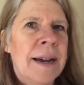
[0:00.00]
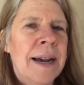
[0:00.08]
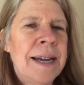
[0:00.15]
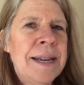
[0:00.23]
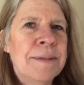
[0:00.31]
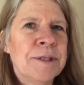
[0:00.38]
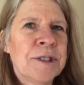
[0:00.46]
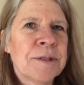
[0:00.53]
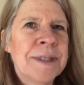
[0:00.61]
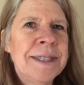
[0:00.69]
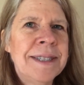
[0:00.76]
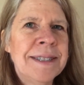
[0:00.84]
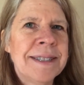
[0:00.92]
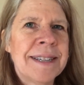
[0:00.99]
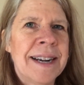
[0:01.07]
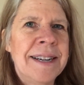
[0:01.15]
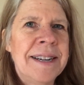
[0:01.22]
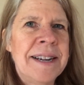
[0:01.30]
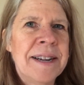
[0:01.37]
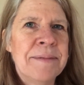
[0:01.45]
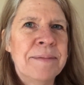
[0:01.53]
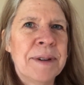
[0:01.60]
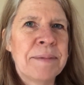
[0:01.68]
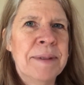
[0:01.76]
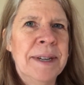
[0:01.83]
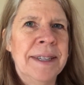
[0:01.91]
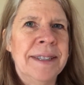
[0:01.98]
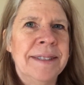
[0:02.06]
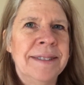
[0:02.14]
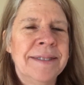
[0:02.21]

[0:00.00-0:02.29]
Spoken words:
I am Teresa Steinkamp McMillan.